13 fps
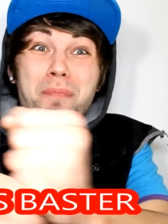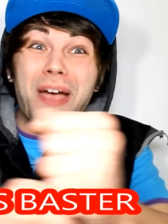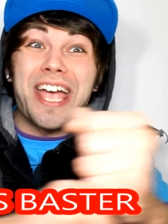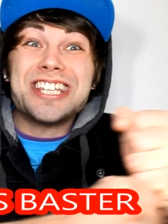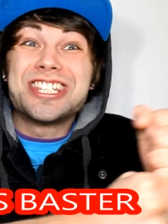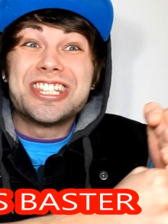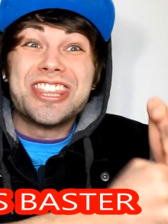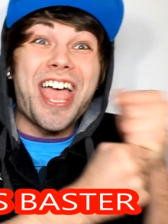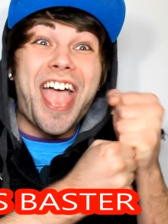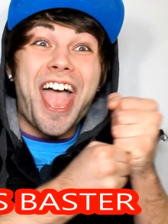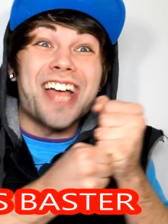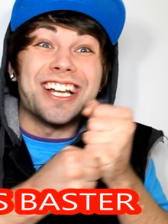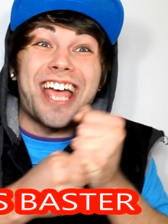Base
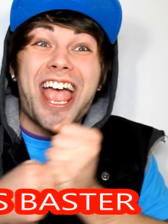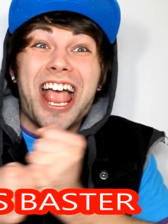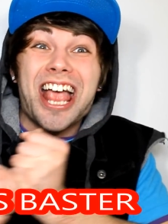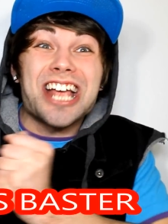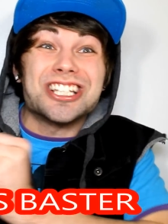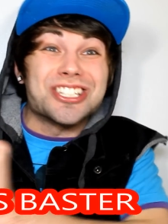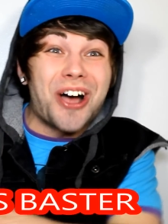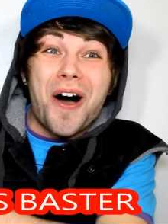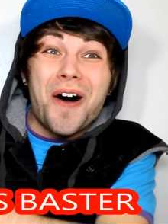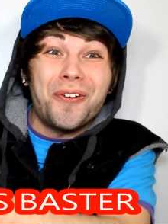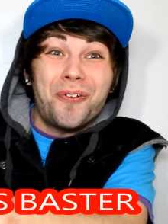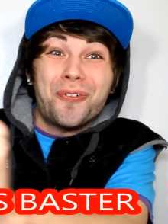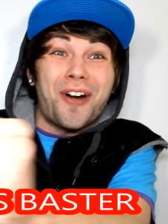that AIDS
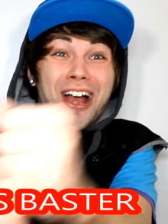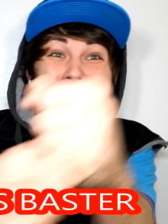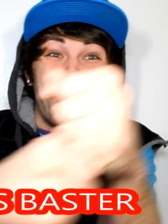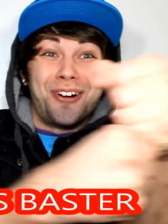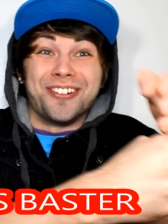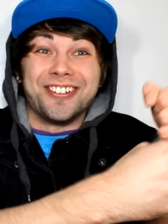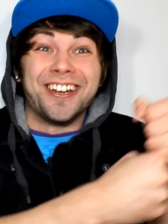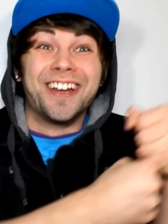all around.